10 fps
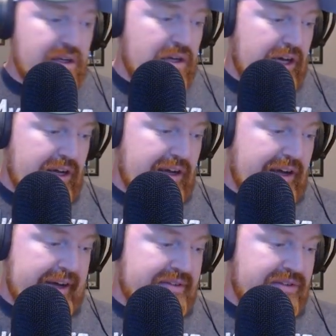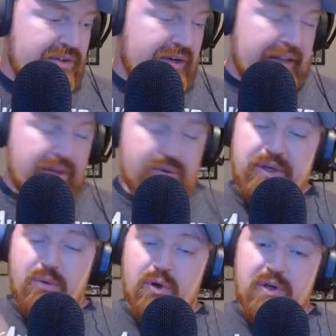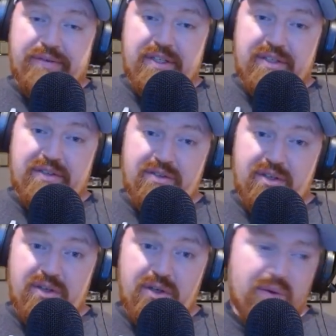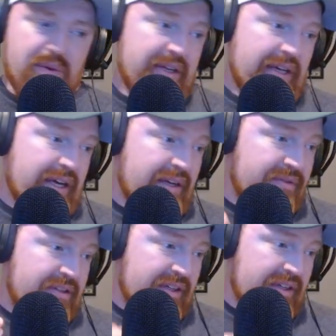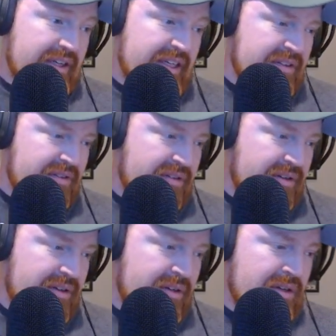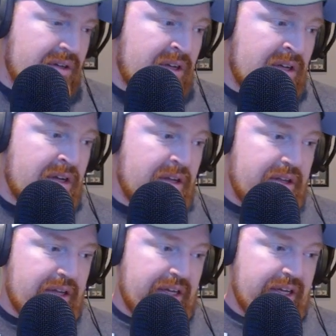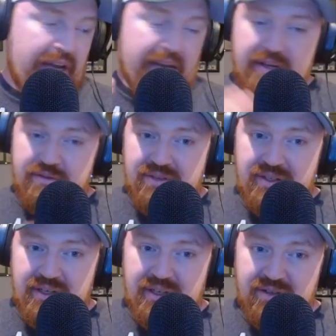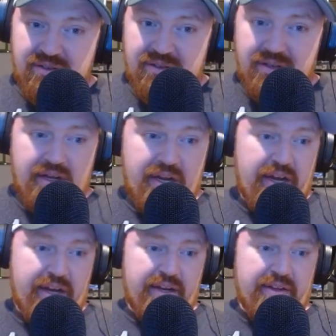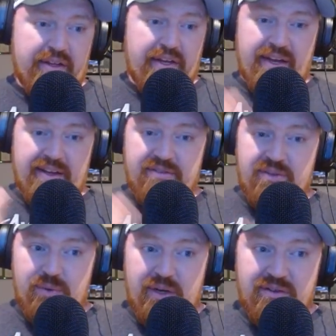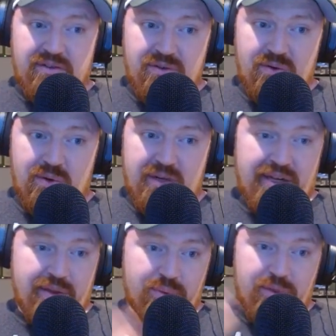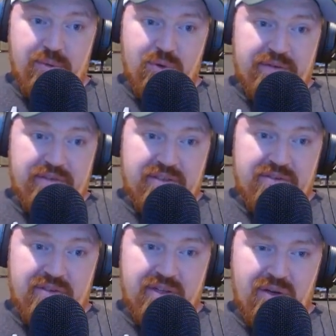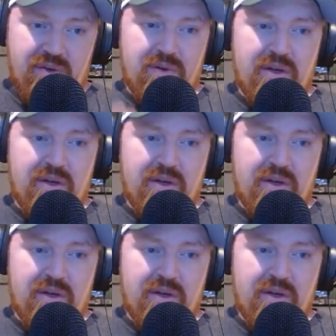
I still got 3 more divisions to go. The NFC East, the AFC East, and the AFC West. So I got 3 more divisions to go.